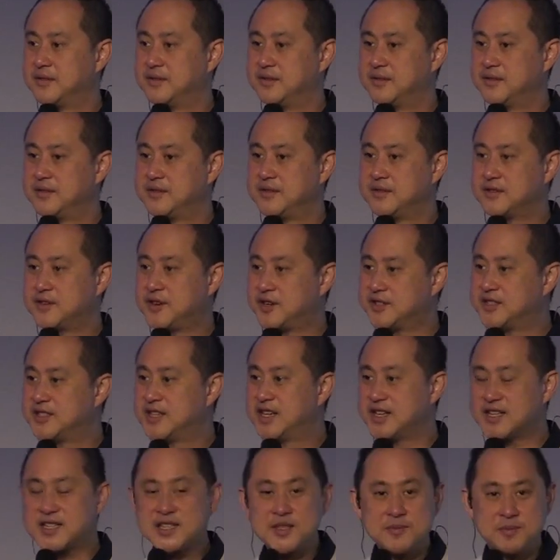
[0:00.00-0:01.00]
God
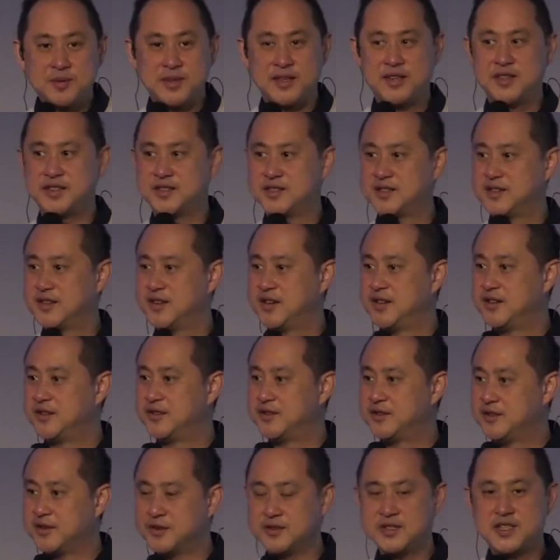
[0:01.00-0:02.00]
disciplines
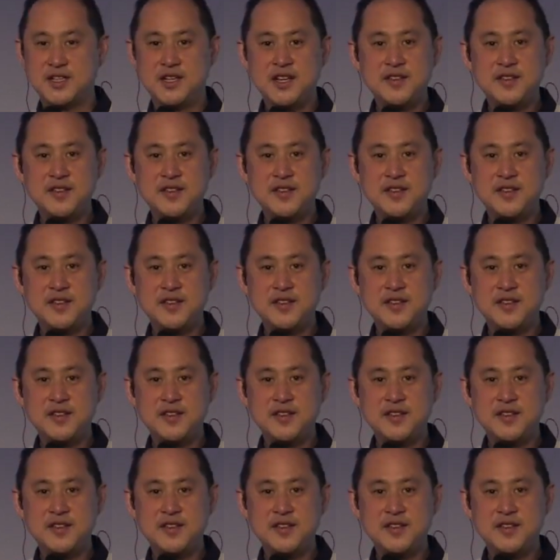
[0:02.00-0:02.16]
those he loves.